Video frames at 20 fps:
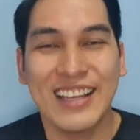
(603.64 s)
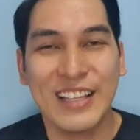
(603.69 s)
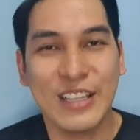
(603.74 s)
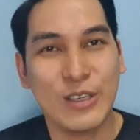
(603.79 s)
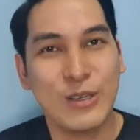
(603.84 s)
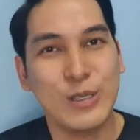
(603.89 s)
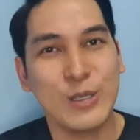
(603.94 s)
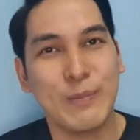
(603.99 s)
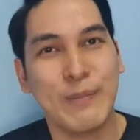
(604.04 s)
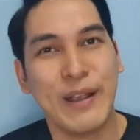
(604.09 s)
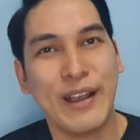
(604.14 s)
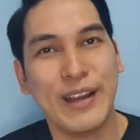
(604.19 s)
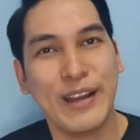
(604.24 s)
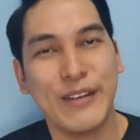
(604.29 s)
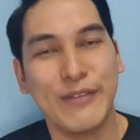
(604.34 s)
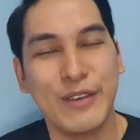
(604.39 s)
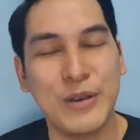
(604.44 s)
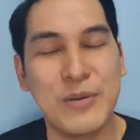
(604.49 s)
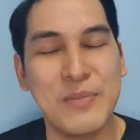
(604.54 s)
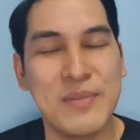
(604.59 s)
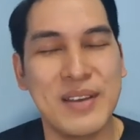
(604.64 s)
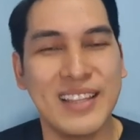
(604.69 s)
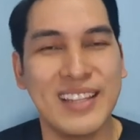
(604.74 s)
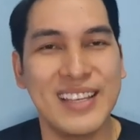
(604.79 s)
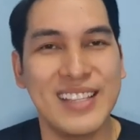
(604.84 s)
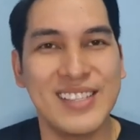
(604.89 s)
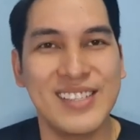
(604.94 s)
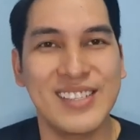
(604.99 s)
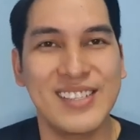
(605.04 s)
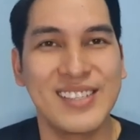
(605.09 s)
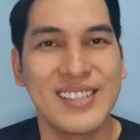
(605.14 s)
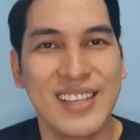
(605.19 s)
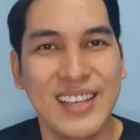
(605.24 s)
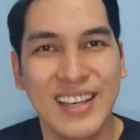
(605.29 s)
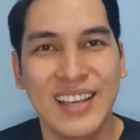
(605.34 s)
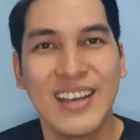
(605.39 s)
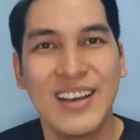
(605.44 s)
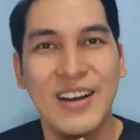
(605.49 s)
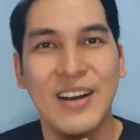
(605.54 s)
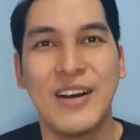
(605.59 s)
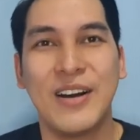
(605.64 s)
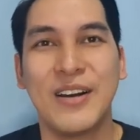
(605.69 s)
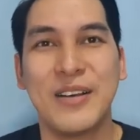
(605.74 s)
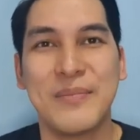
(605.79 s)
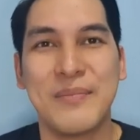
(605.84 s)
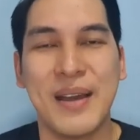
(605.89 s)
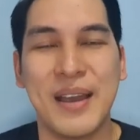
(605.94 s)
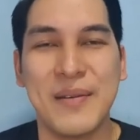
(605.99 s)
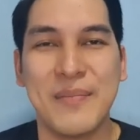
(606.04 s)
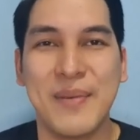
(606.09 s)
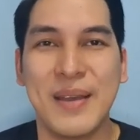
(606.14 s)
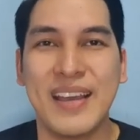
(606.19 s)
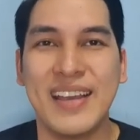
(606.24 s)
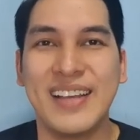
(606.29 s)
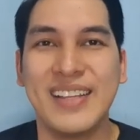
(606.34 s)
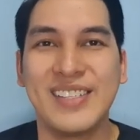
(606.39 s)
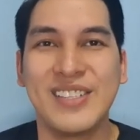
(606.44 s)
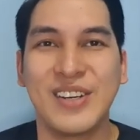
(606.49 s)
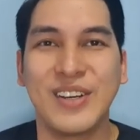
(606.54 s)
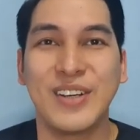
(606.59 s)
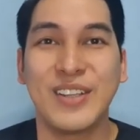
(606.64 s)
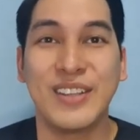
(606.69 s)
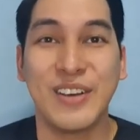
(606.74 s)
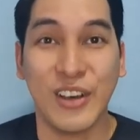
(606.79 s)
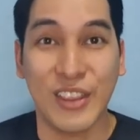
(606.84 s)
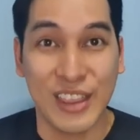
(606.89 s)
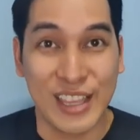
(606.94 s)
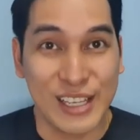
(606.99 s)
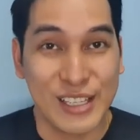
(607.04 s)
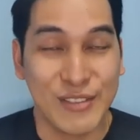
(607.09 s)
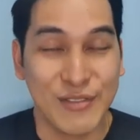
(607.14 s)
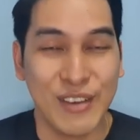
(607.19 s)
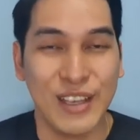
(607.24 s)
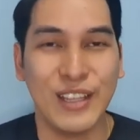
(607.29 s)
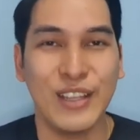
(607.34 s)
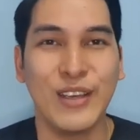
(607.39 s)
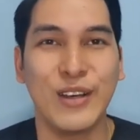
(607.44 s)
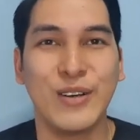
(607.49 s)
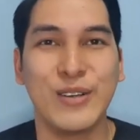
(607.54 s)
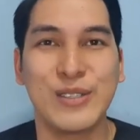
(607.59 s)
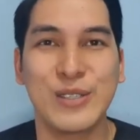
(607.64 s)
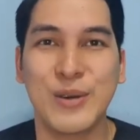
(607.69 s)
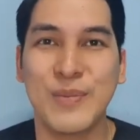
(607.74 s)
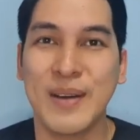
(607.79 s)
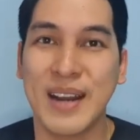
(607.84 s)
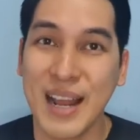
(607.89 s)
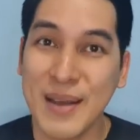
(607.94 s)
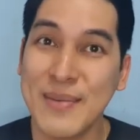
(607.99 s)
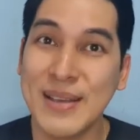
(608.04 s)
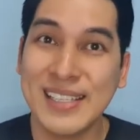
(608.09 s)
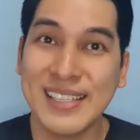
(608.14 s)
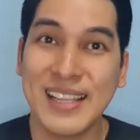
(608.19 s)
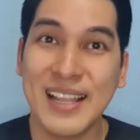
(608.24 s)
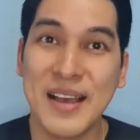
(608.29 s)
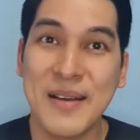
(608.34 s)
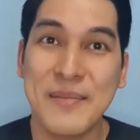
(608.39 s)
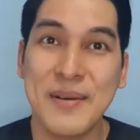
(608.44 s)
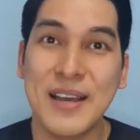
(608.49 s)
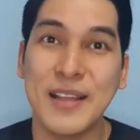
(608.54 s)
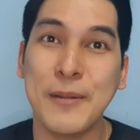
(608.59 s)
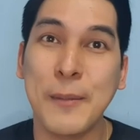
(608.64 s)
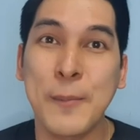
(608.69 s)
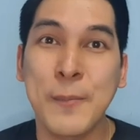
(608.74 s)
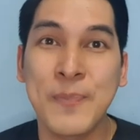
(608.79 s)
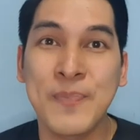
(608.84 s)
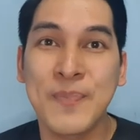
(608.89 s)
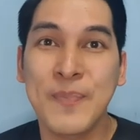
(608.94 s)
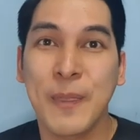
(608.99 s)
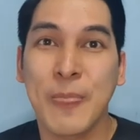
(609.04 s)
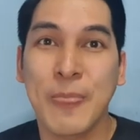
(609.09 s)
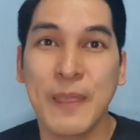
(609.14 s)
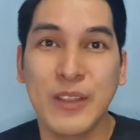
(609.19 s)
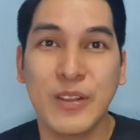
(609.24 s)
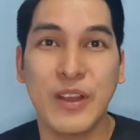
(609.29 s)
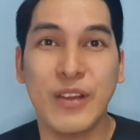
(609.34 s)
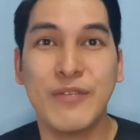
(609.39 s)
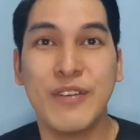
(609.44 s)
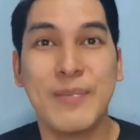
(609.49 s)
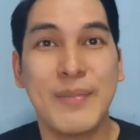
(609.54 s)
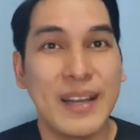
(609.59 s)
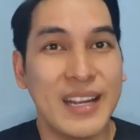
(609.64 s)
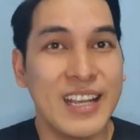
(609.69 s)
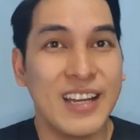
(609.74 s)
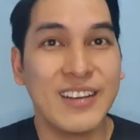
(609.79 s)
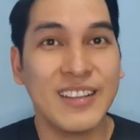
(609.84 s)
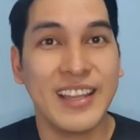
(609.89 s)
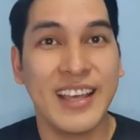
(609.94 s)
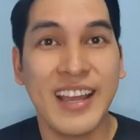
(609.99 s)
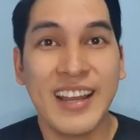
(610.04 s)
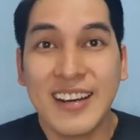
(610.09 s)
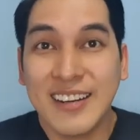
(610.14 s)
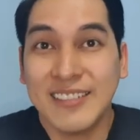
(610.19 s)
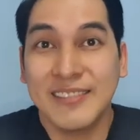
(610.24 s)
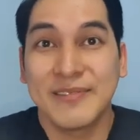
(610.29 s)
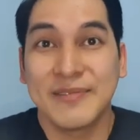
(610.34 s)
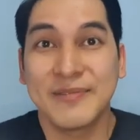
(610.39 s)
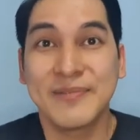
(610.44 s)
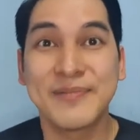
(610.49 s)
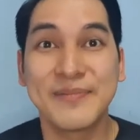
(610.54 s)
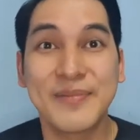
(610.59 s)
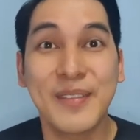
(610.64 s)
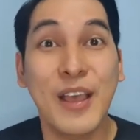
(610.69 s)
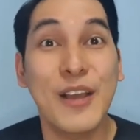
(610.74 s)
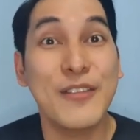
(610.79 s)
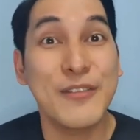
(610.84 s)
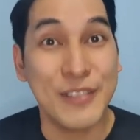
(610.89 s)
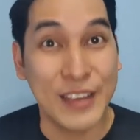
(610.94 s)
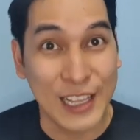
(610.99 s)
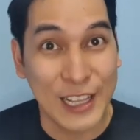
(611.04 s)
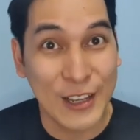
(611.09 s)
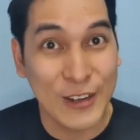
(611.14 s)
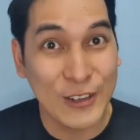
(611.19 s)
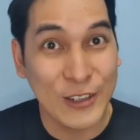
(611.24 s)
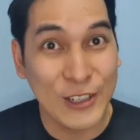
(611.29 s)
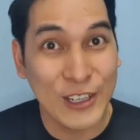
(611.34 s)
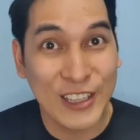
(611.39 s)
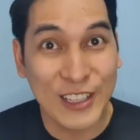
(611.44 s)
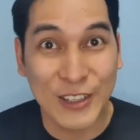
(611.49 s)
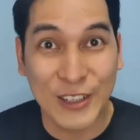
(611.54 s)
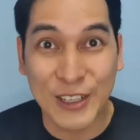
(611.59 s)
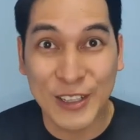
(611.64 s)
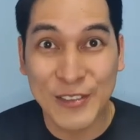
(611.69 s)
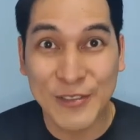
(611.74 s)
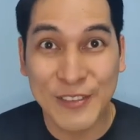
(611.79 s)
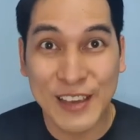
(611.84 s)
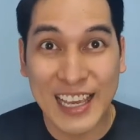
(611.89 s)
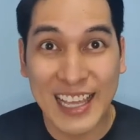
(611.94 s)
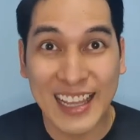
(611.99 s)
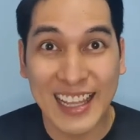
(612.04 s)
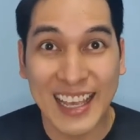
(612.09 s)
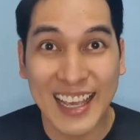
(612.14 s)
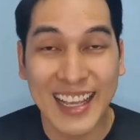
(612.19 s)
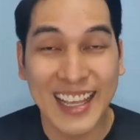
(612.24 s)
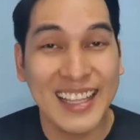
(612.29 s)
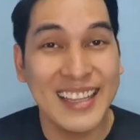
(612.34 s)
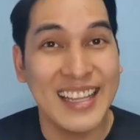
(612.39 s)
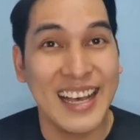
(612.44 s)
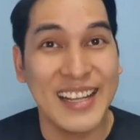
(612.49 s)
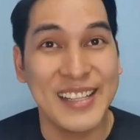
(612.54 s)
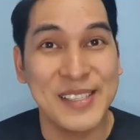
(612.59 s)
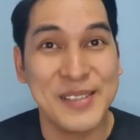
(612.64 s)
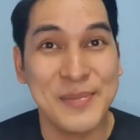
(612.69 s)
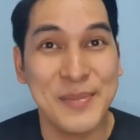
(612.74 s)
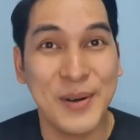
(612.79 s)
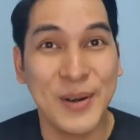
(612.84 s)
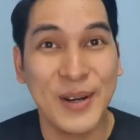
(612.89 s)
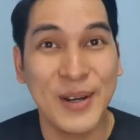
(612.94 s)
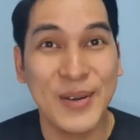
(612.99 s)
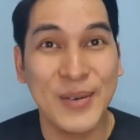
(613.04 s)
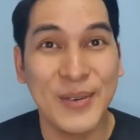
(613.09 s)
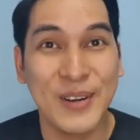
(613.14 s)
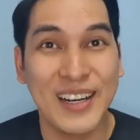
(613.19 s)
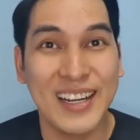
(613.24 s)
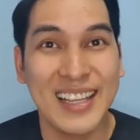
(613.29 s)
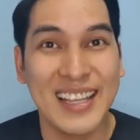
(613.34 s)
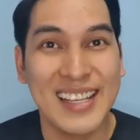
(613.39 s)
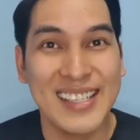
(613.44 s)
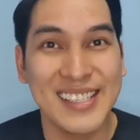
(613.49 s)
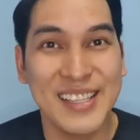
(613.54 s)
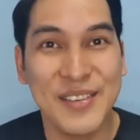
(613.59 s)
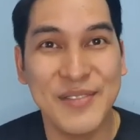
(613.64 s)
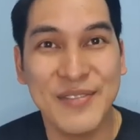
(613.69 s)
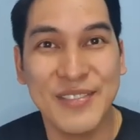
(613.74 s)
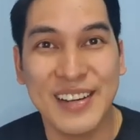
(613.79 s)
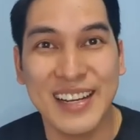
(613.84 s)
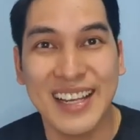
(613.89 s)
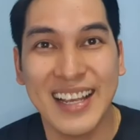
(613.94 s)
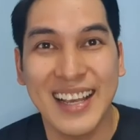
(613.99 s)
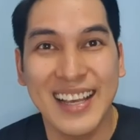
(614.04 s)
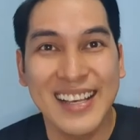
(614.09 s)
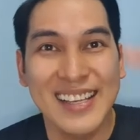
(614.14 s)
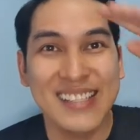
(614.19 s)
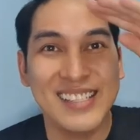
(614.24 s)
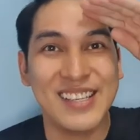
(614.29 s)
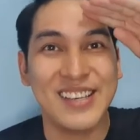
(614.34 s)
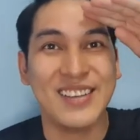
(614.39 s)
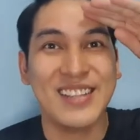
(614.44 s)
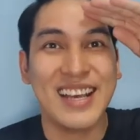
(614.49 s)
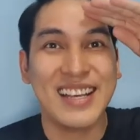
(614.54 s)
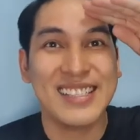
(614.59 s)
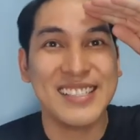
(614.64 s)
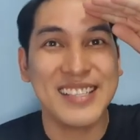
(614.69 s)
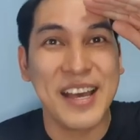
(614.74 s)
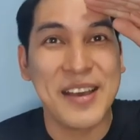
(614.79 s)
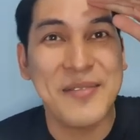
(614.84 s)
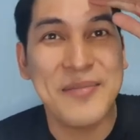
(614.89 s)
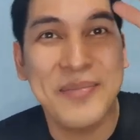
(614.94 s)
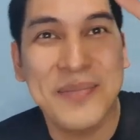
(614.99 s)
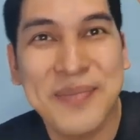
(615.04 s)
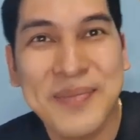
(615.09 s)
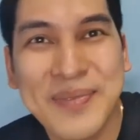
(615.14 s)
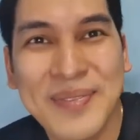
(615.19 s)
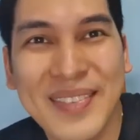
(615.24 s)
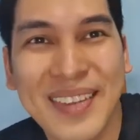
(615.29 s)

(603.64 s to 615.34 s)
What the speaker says: you spared a few minutes on my page, on this video. So, maraming salamat to everybody out there. Feeling good, good feeling. Dance more, relentlessly free. See you next time.